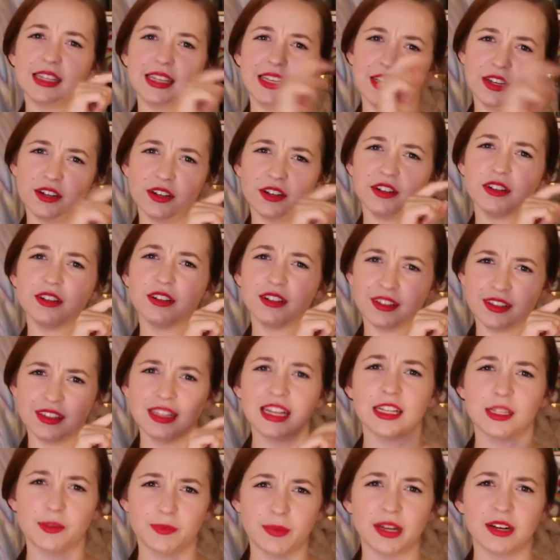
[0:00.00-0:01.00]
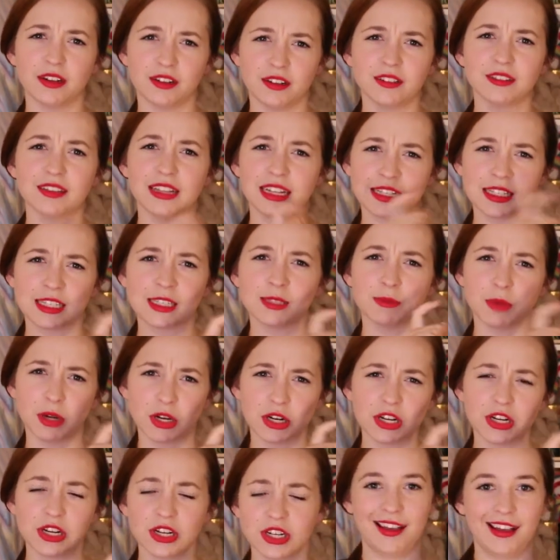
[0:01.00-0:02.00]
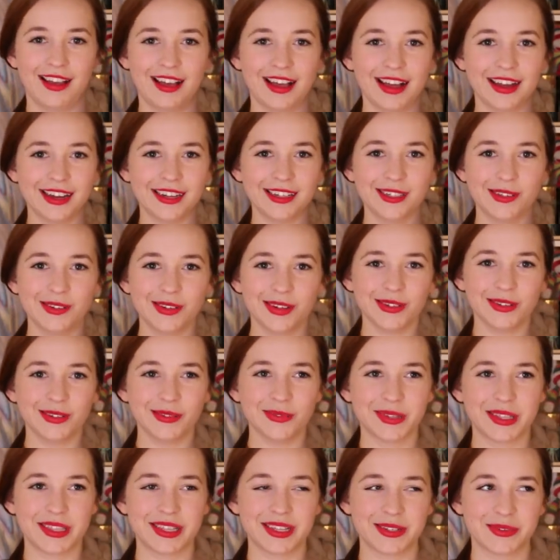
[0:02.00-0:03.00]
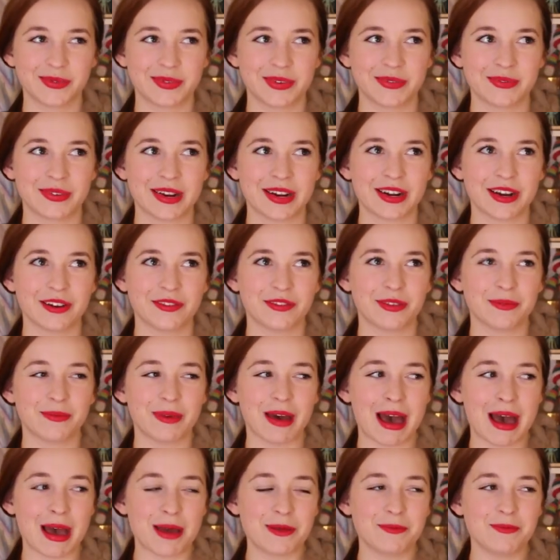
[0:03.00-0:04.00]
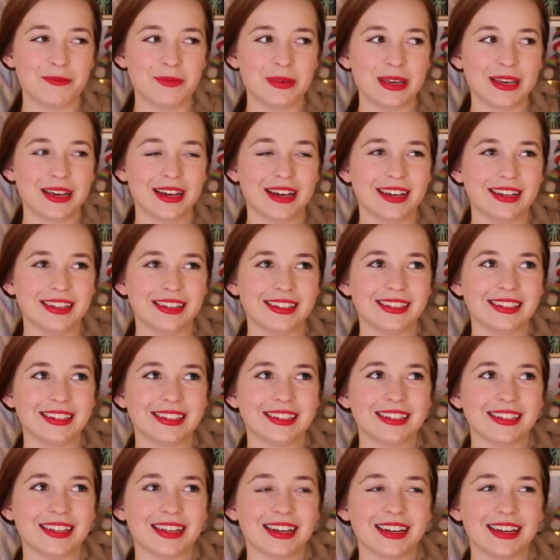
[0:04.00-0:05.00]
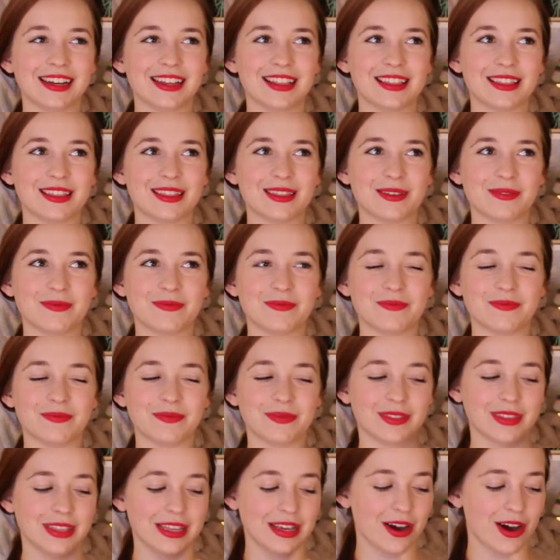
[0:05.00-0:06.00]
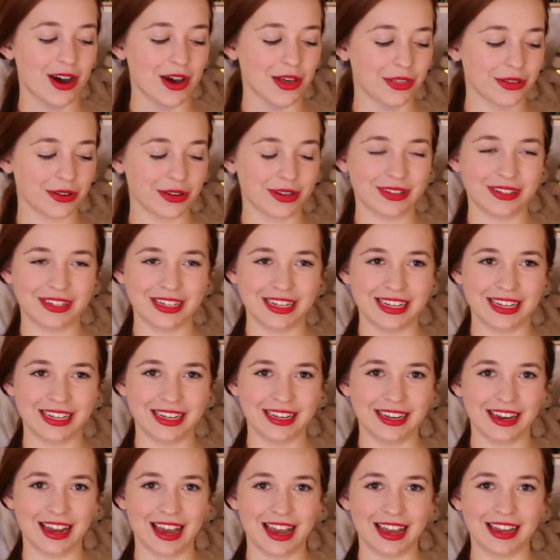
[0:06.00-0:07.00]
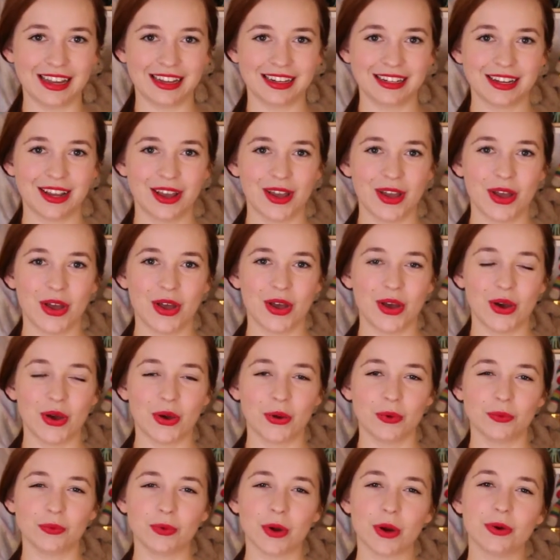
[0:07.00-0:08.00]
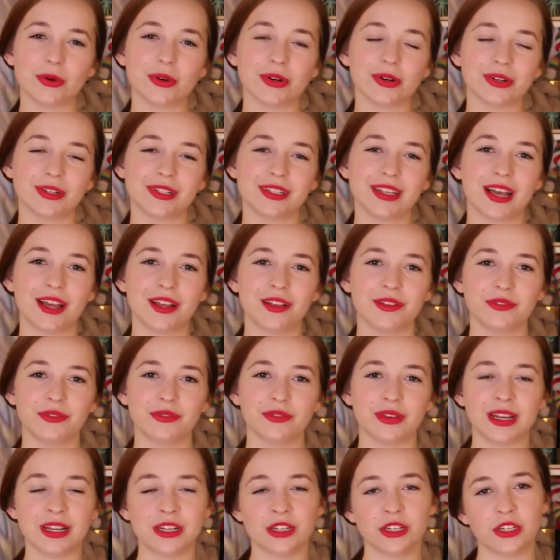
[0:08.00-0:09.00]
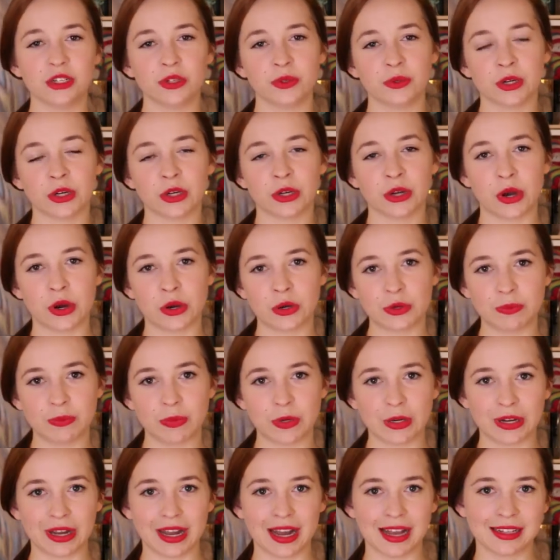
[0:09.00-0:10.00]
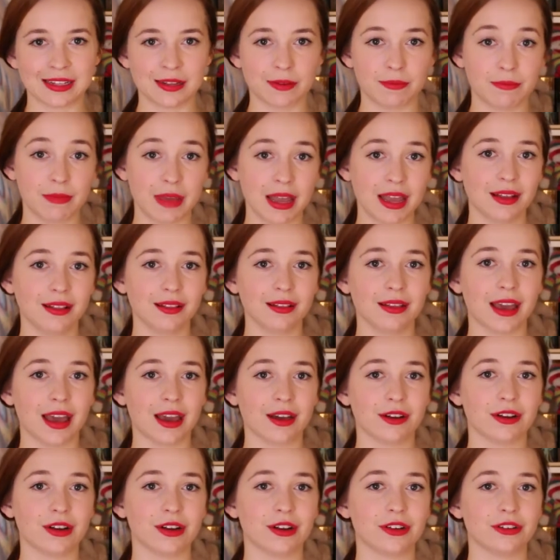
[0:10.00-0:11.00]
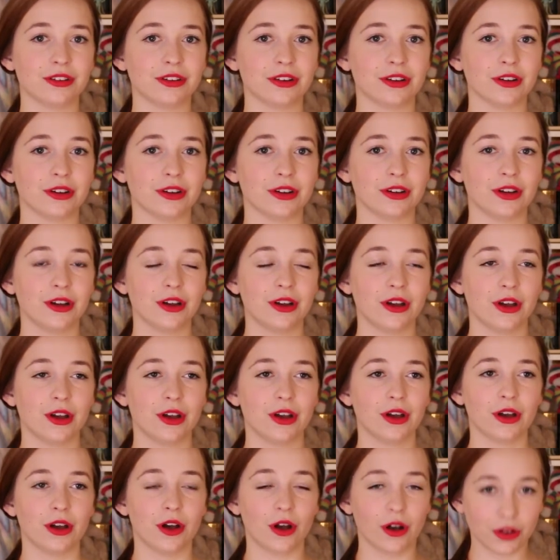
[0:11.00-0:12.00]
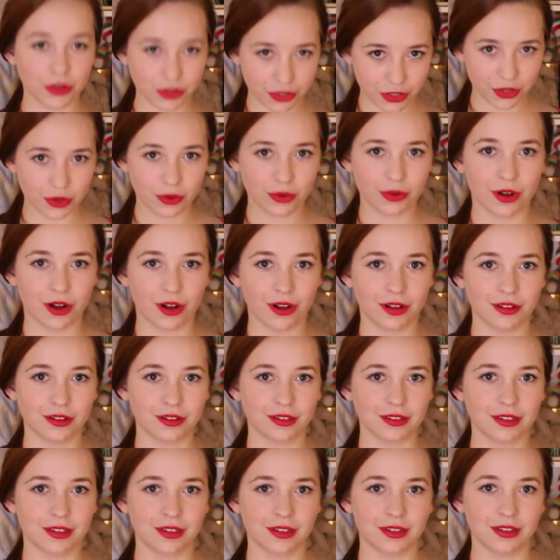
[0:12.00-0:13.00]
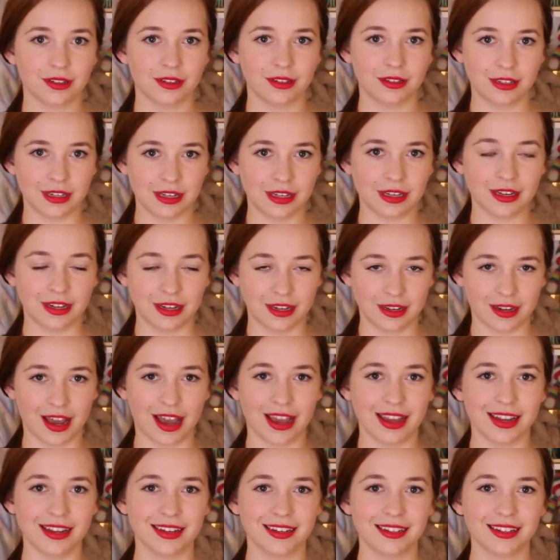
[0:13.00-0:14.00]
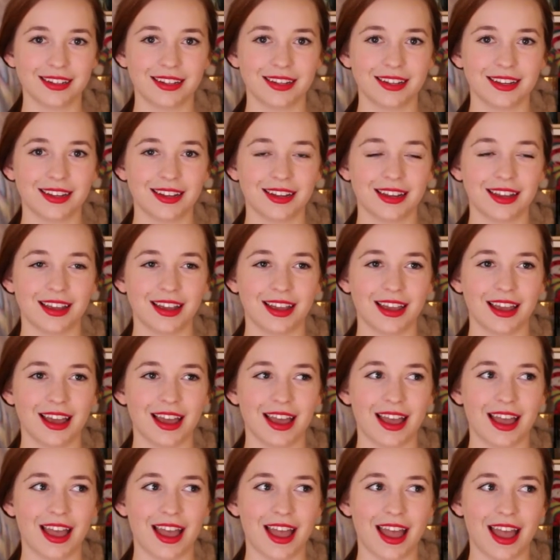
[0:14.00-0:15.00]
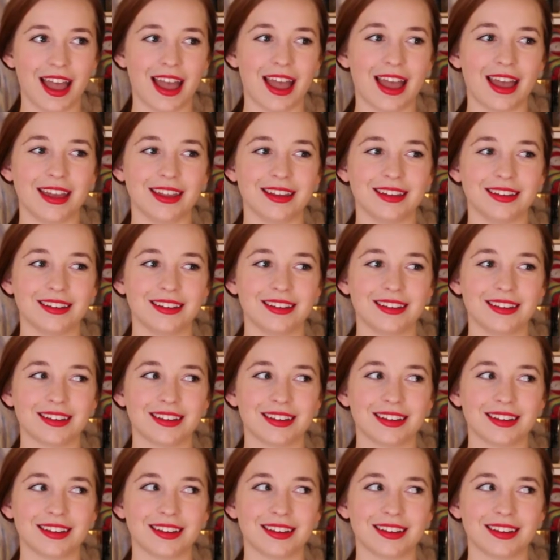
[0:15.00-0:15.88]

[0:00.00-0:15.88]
here. That's better. That's smarter. I struggled with this one right off the bat because the, the author, D.E. Night, wrote herself into her own book as a male character, also called D.E. Night, and